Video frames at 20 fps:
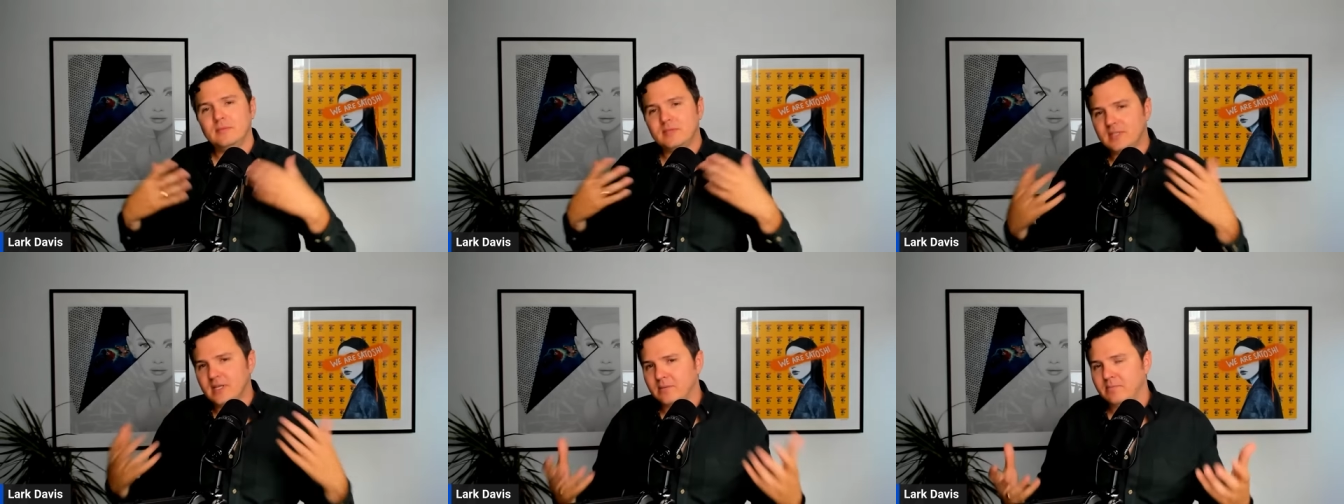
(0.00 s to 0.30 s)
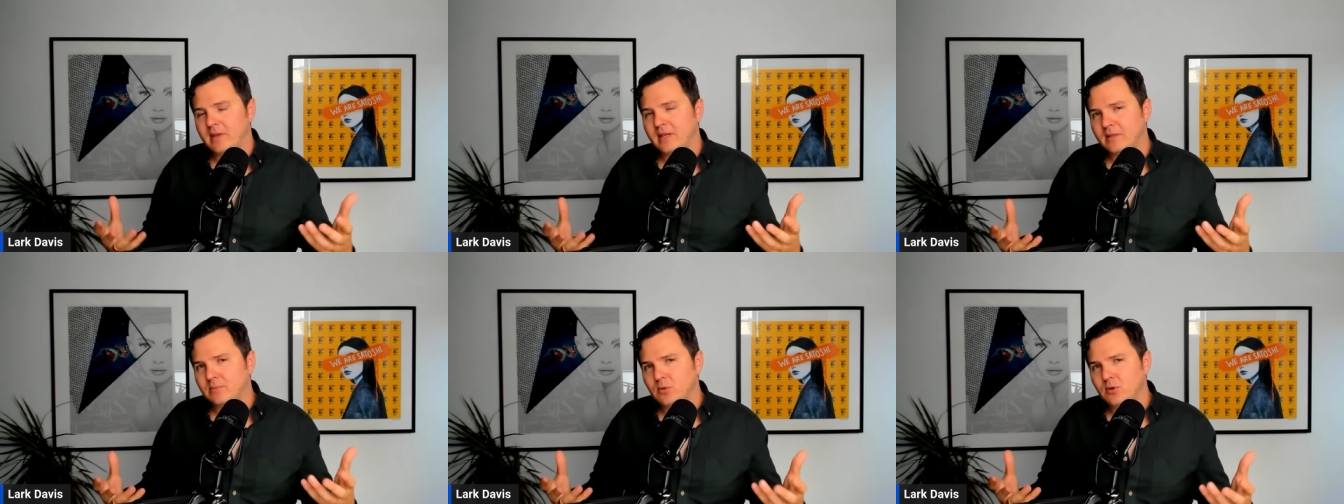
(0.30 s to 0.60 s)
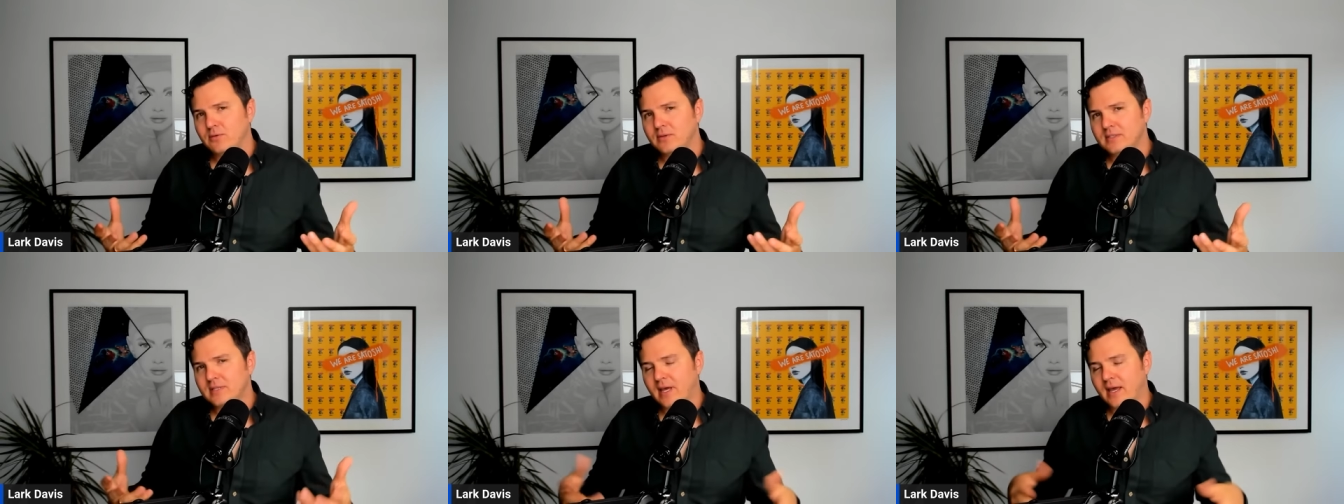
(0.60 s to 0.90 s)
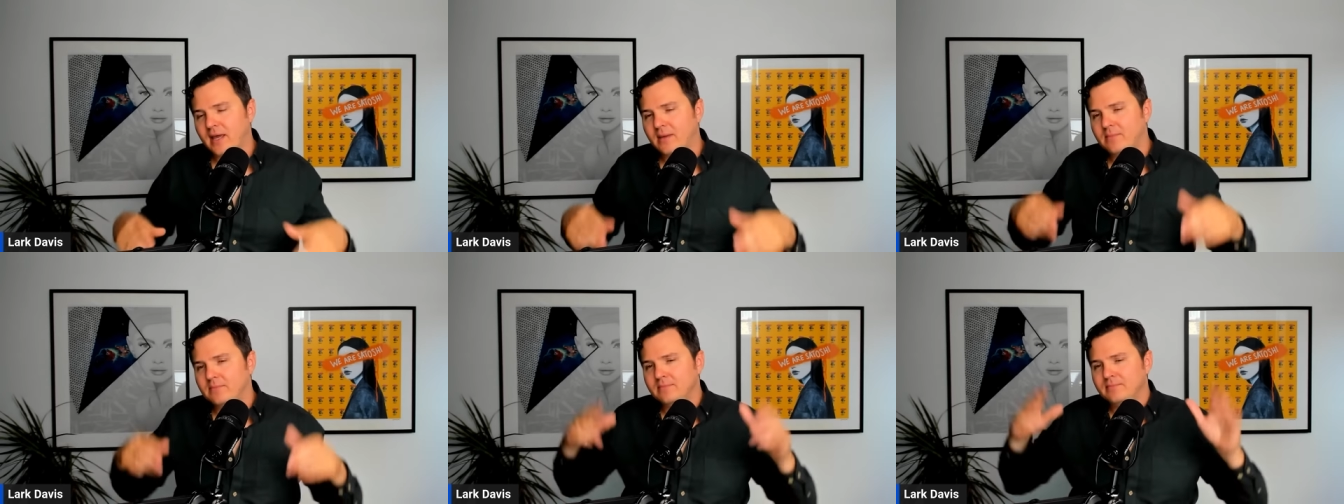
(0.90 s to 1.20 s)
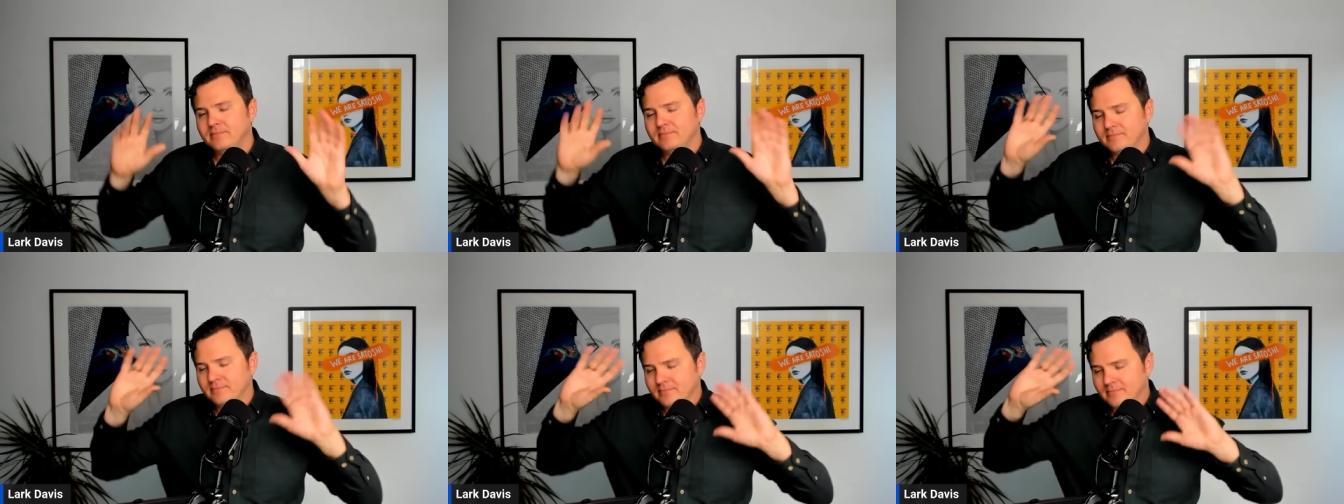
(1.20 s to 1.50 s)
Didn't make the move in time,
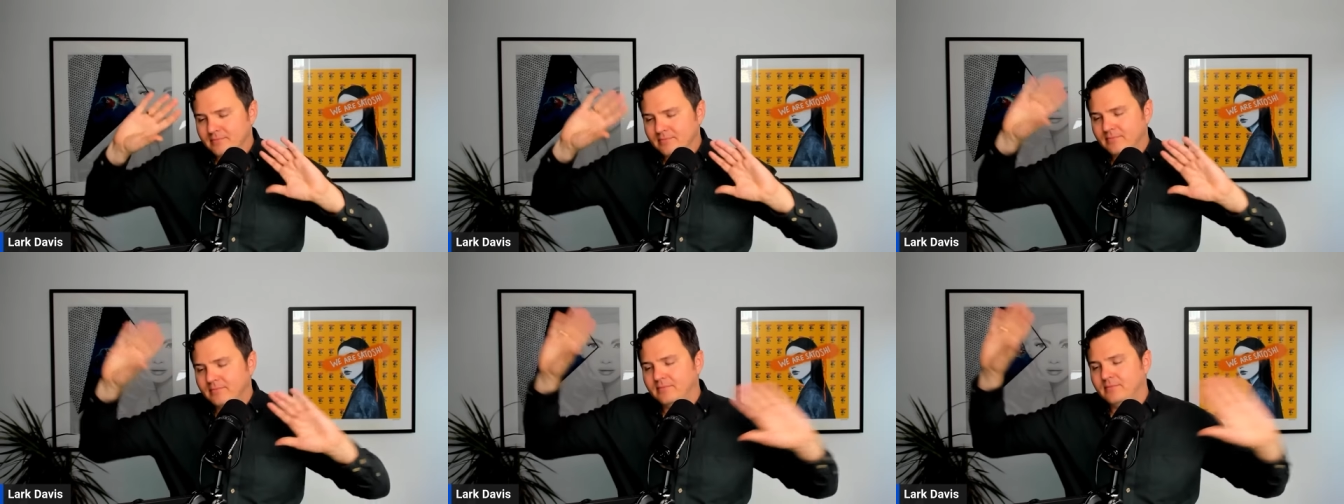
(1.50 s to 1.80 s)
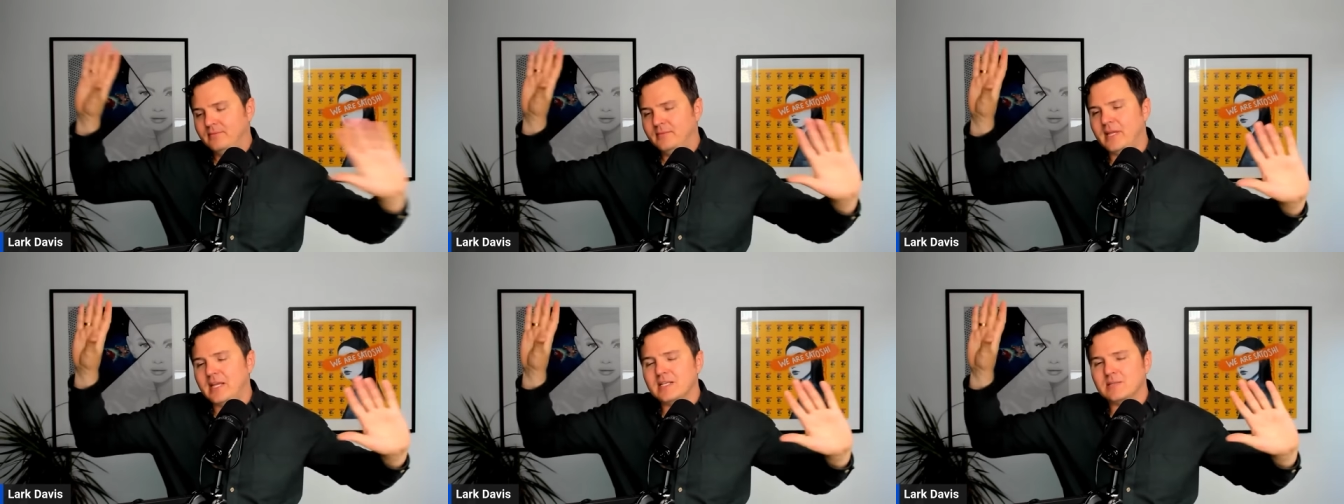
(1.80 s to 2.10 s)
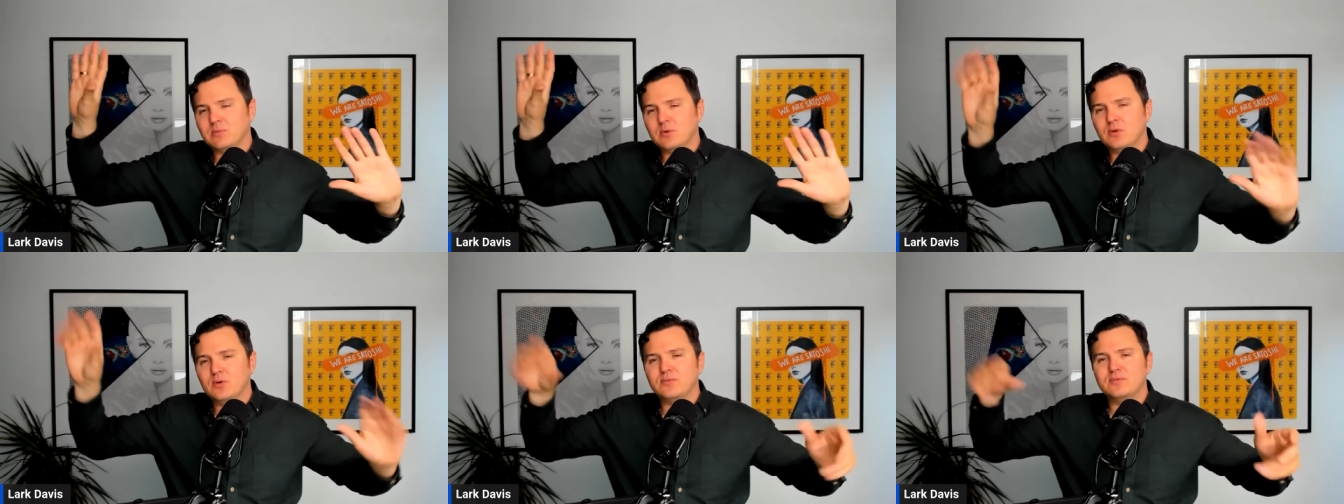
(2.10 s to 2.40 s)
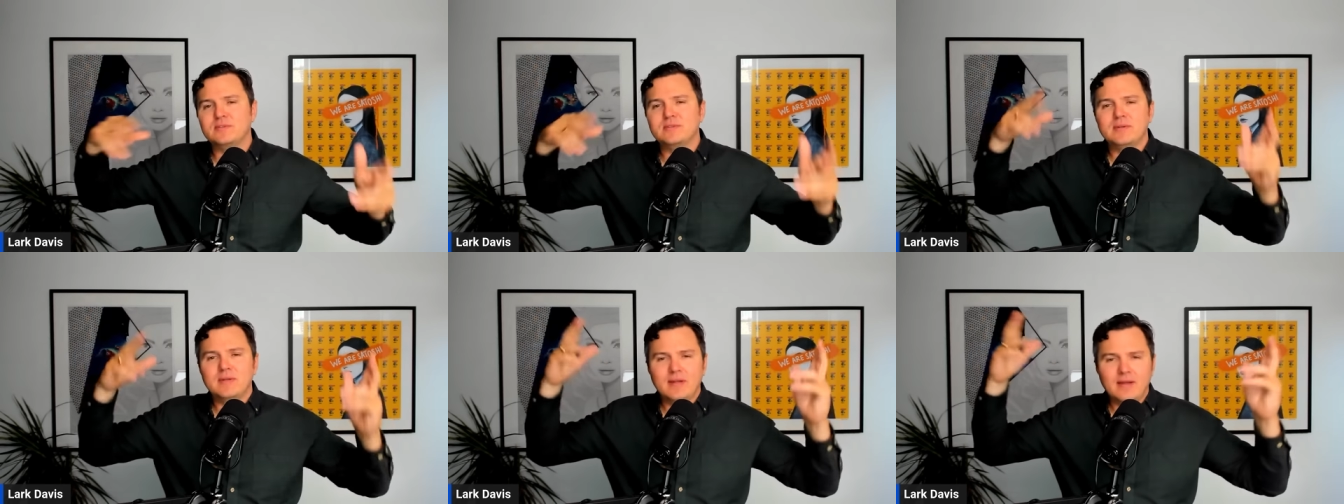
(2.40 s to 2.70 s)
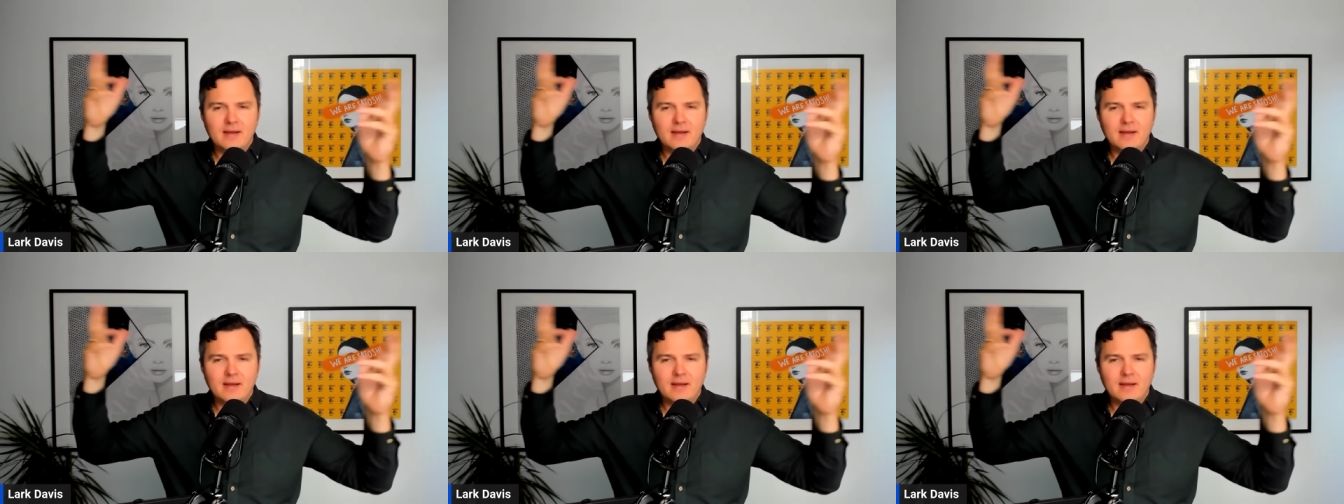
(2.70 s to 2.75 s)
things moved.